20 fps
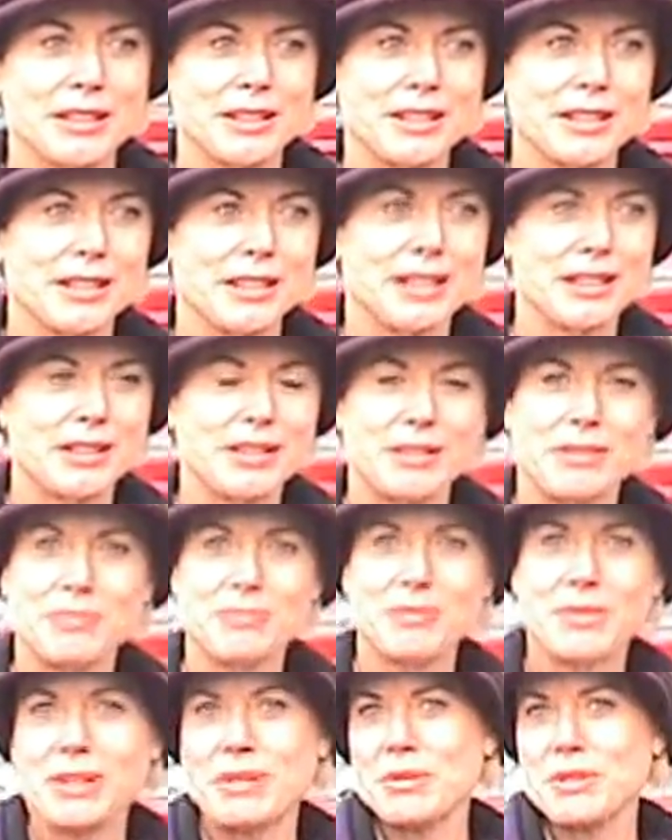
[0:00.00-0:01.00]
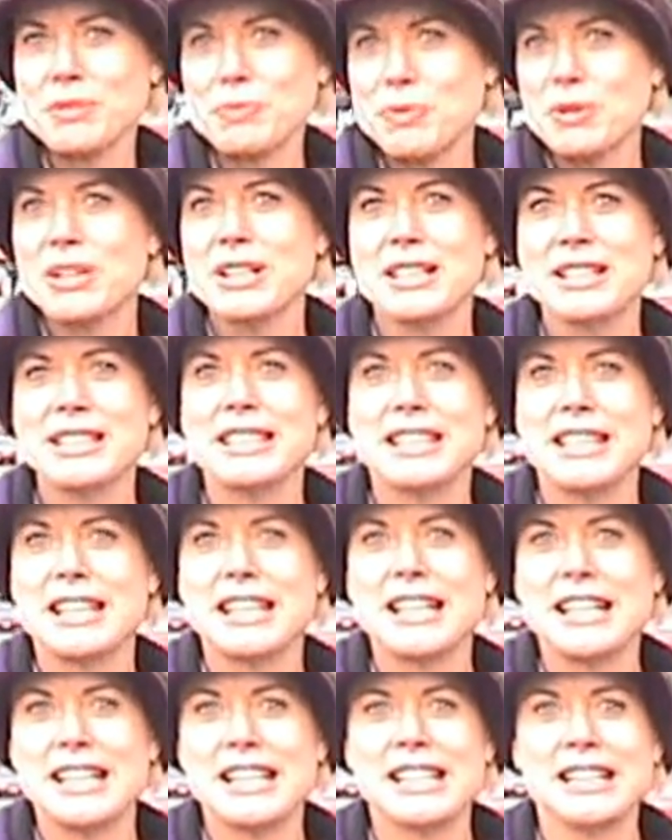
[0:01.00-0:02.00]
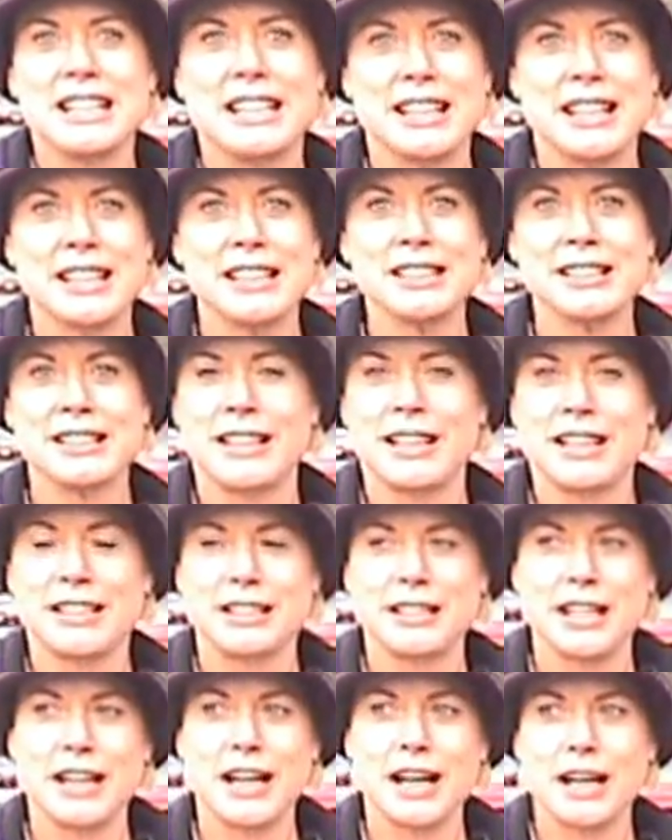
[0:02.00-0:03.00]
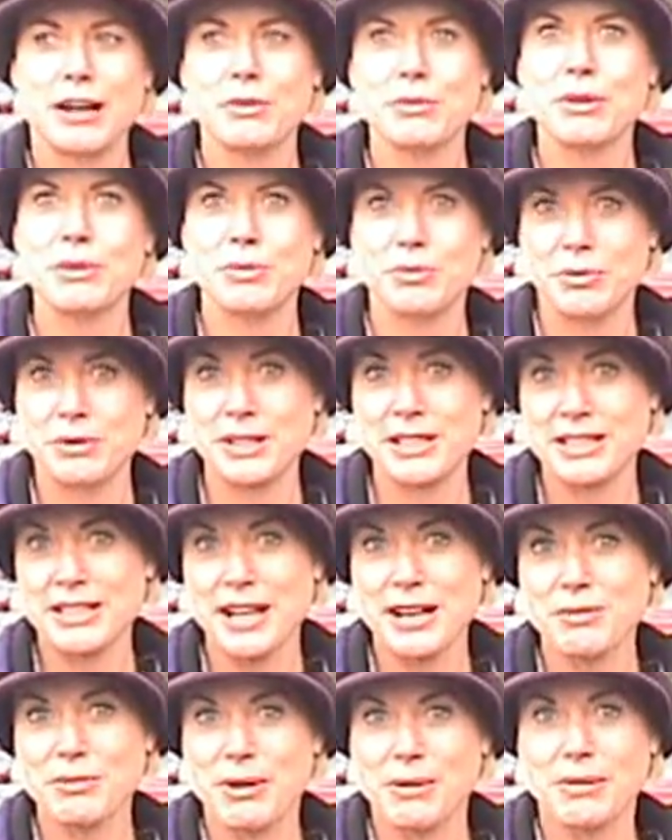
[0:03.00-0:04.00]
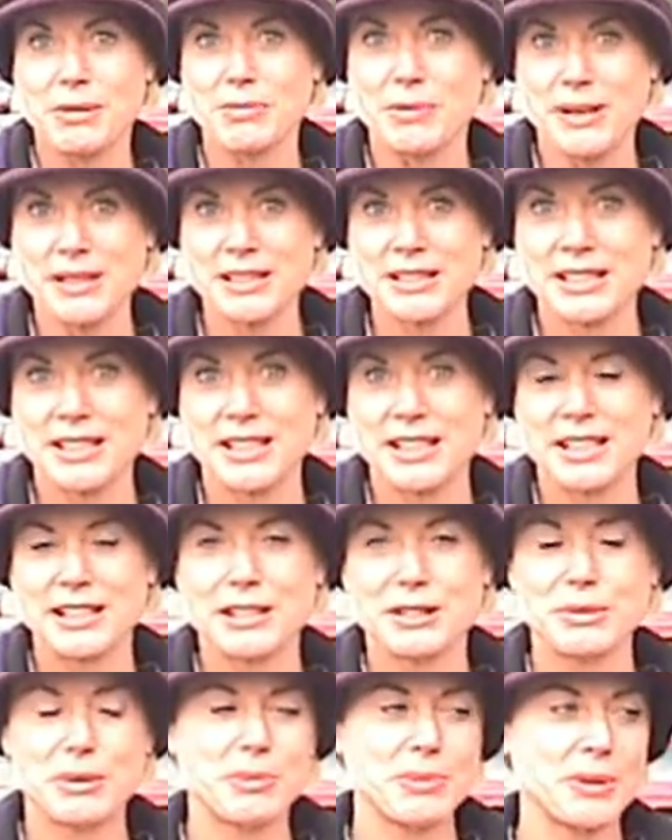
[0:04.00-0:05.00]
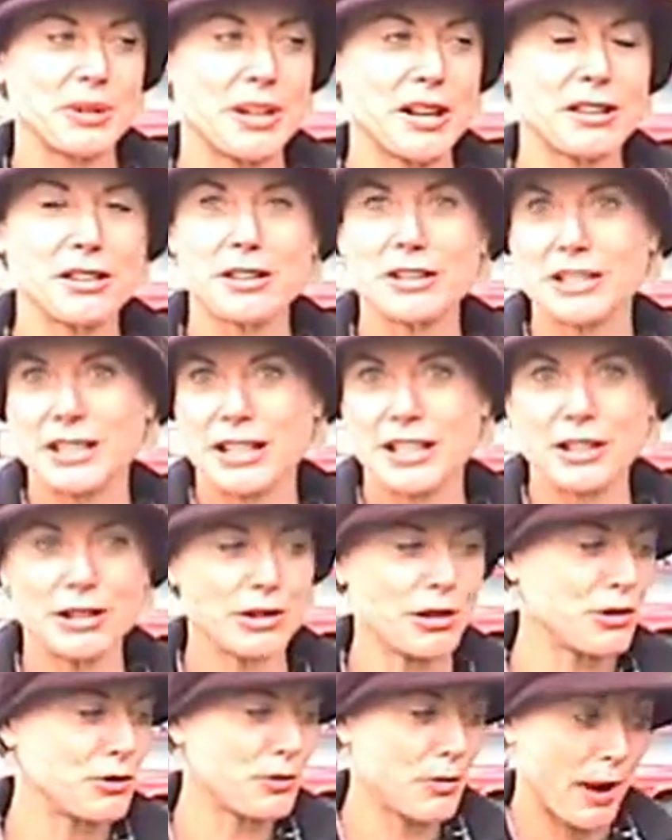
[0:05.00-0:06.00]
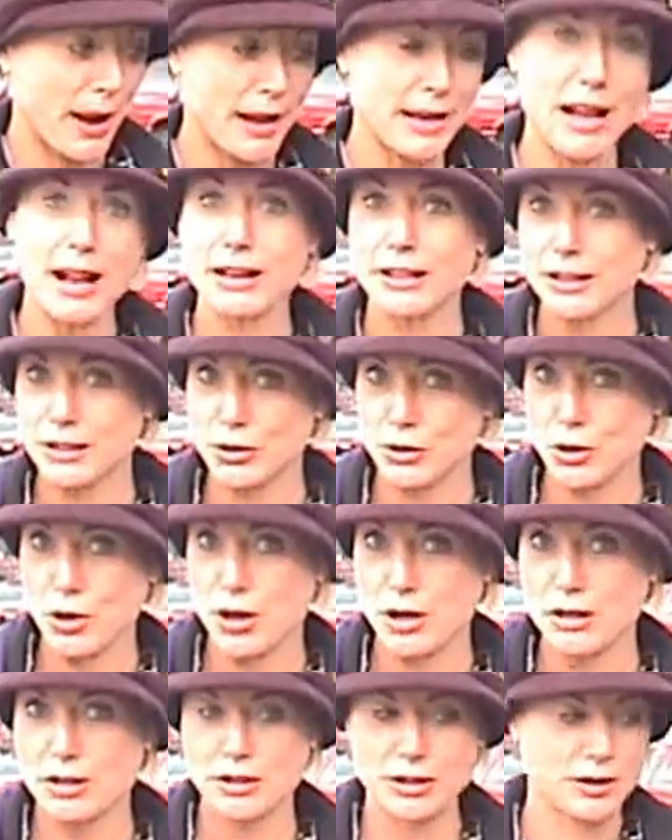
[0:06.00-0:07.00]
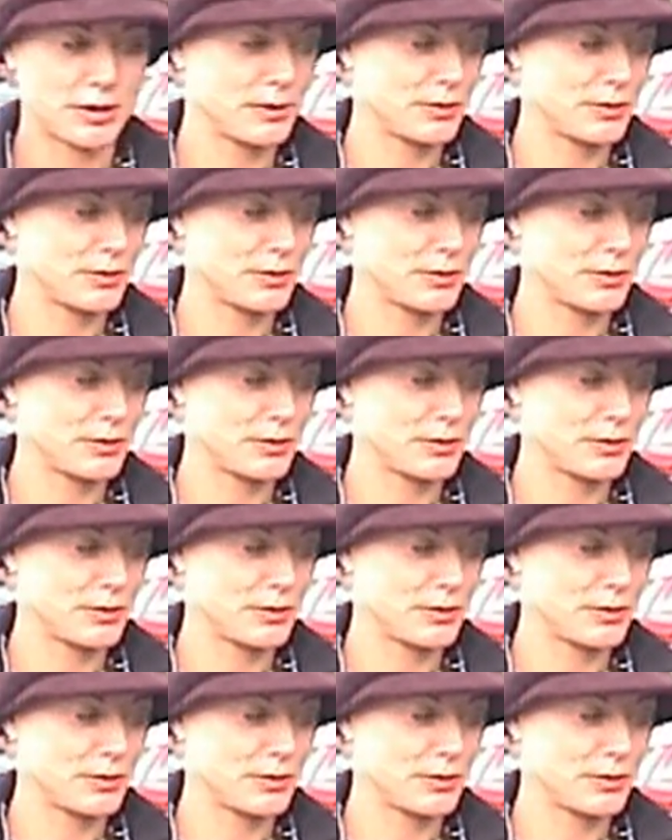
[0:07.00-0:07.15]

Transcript: But it was pretty easy getting in, and we decided we would rent skis. We put on our ski clothes right out of the trunk.